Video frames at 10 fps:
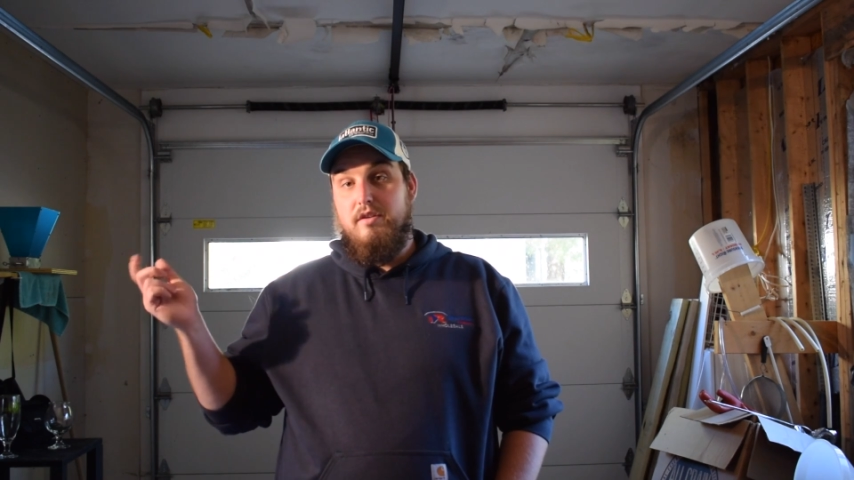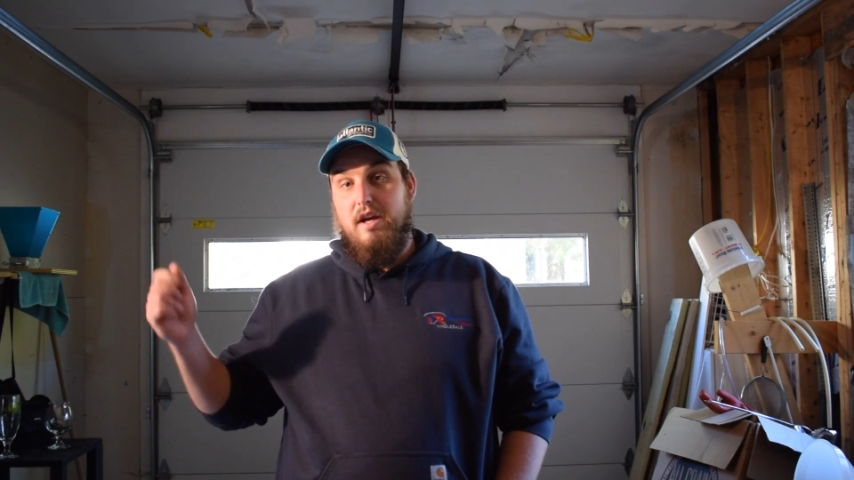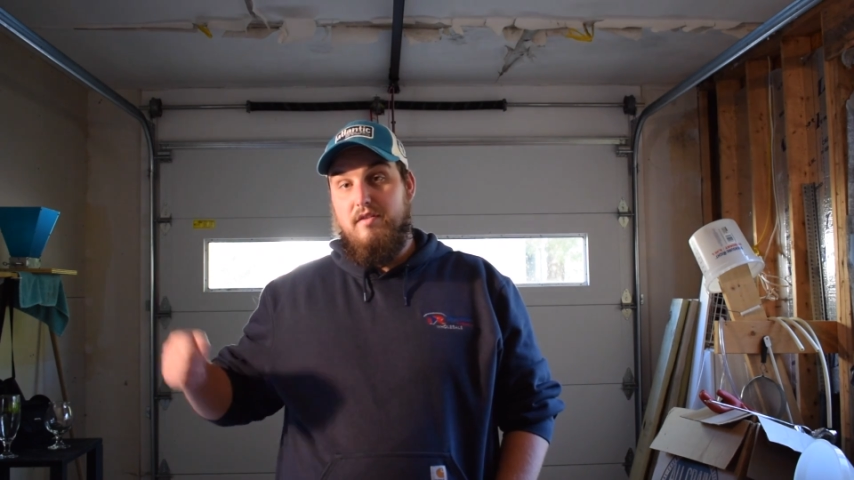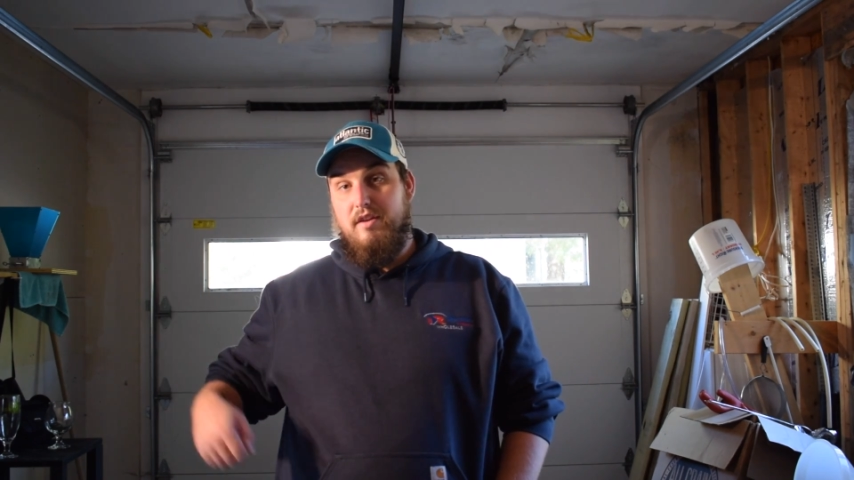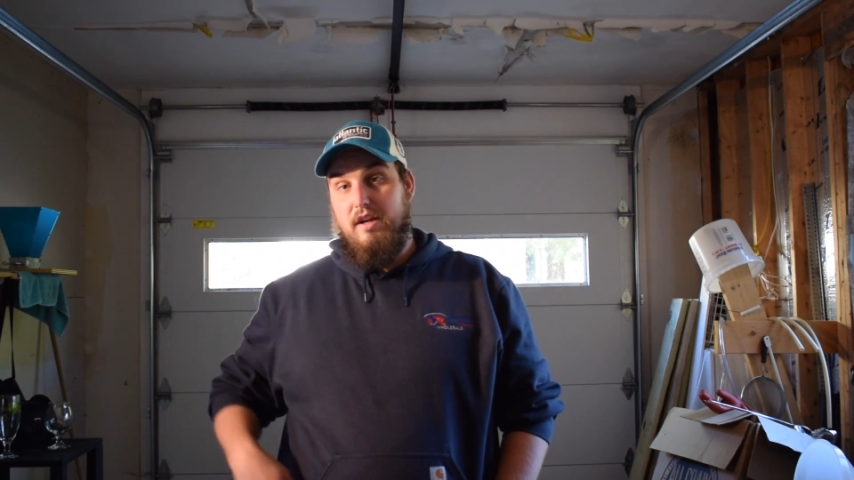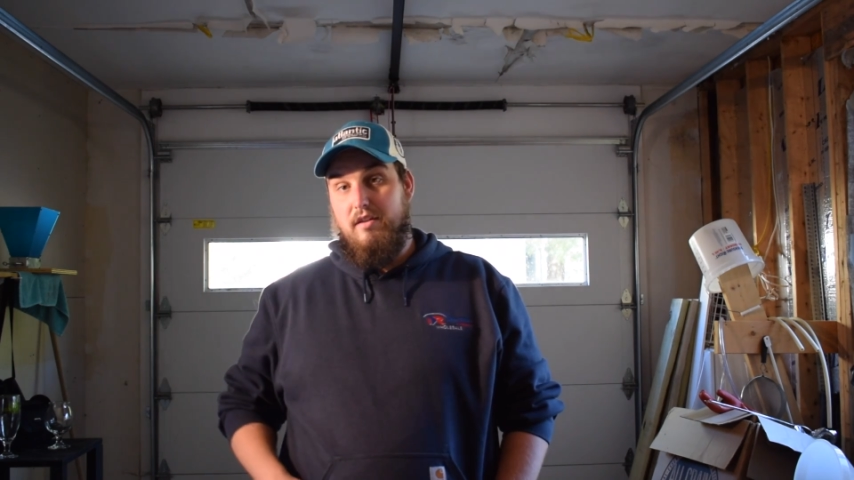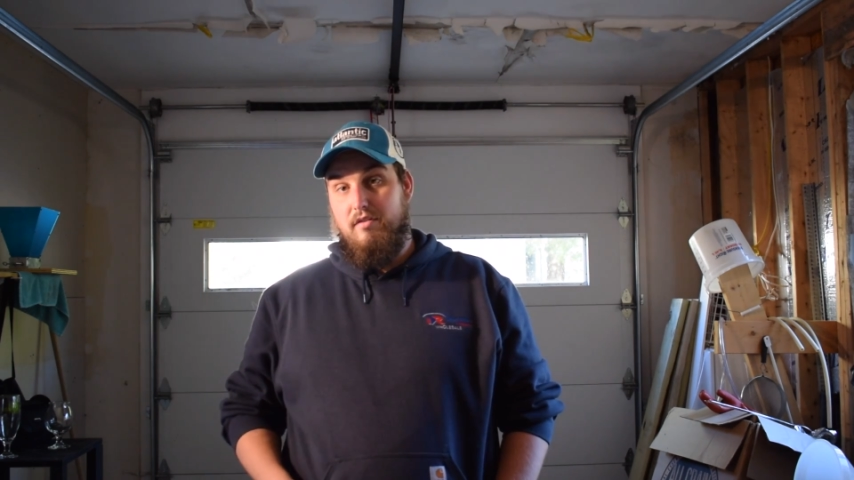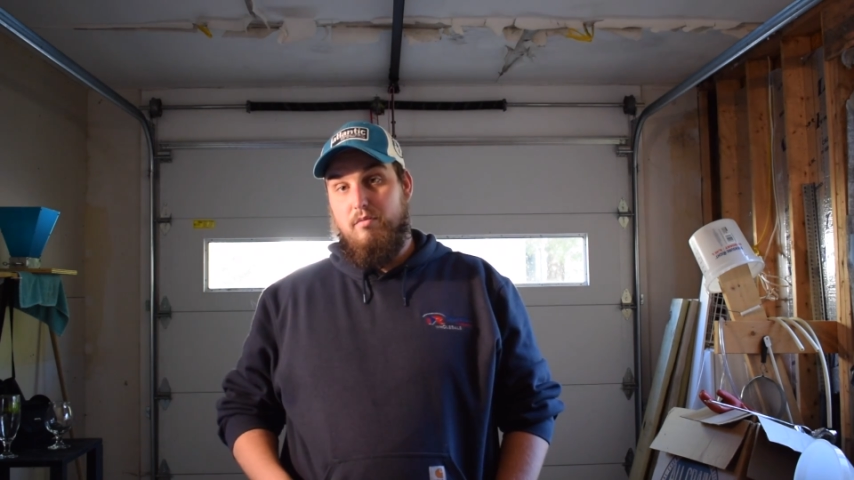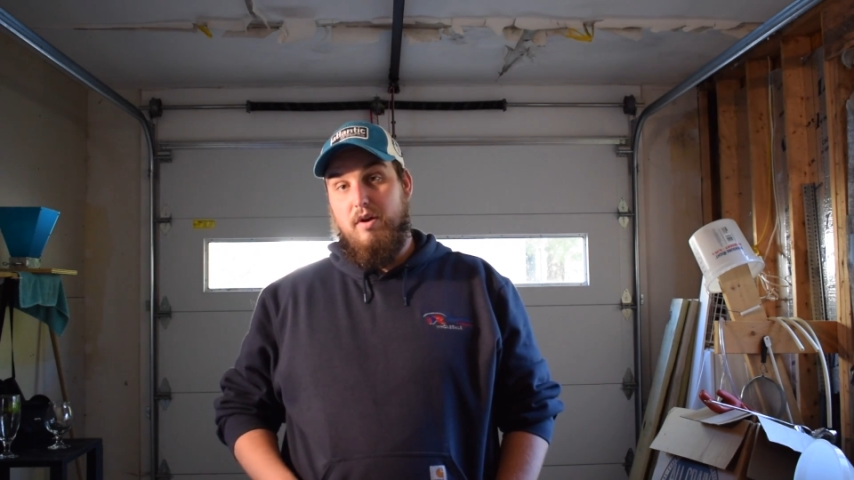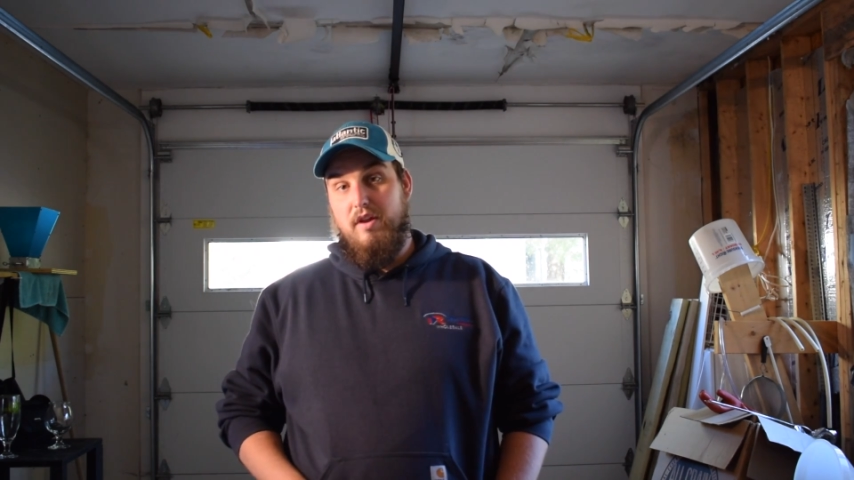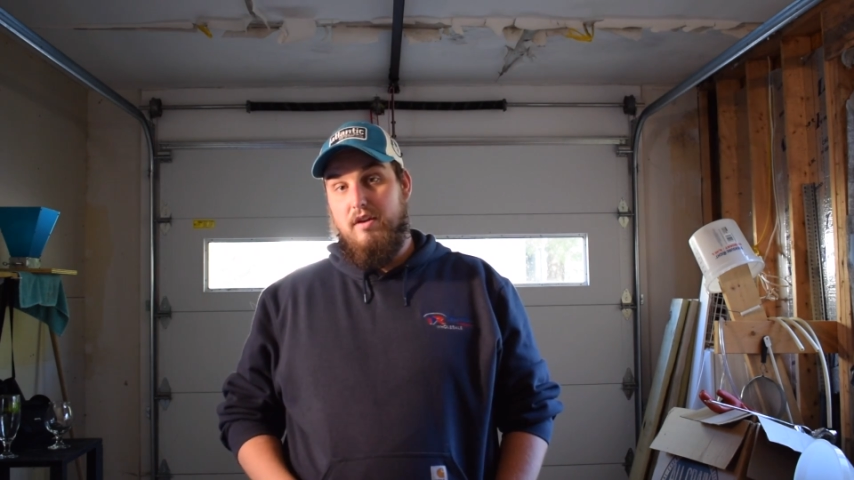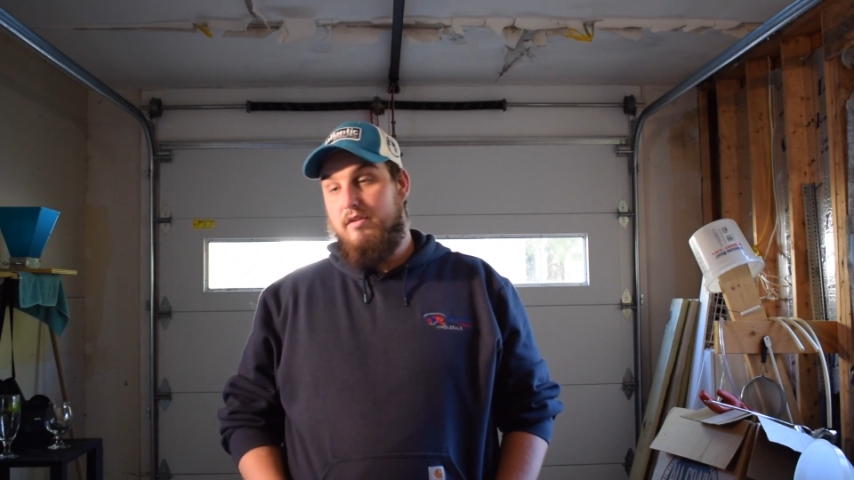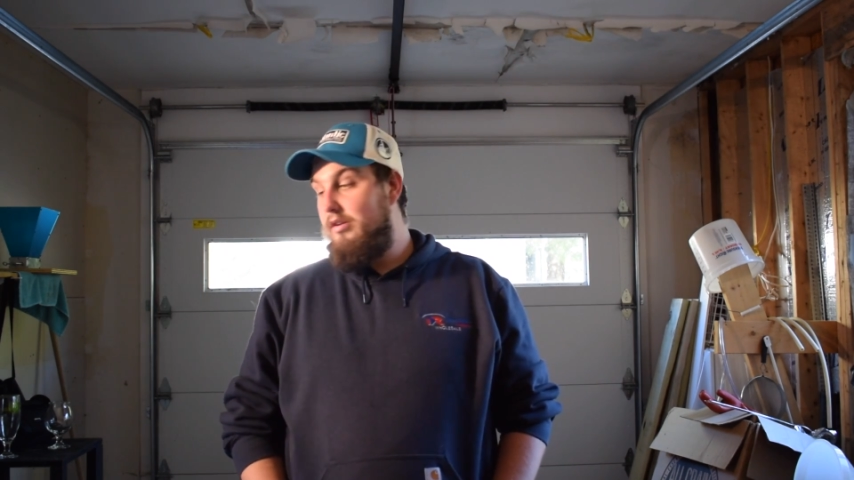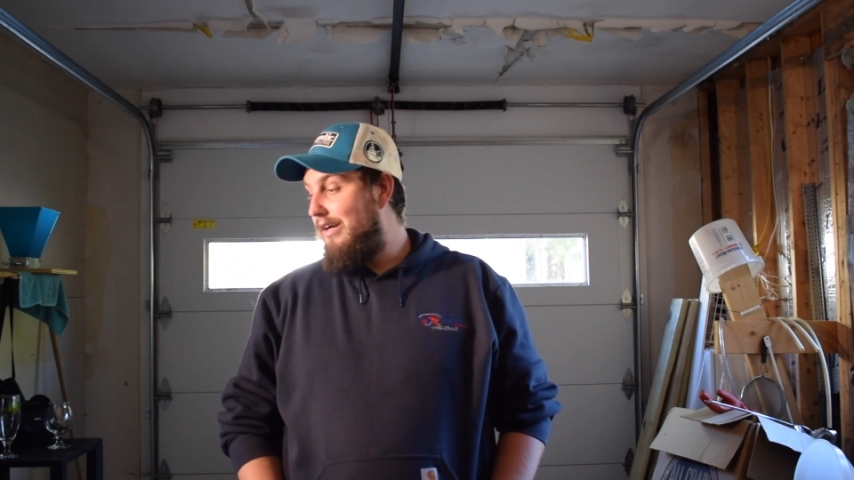tastings with it.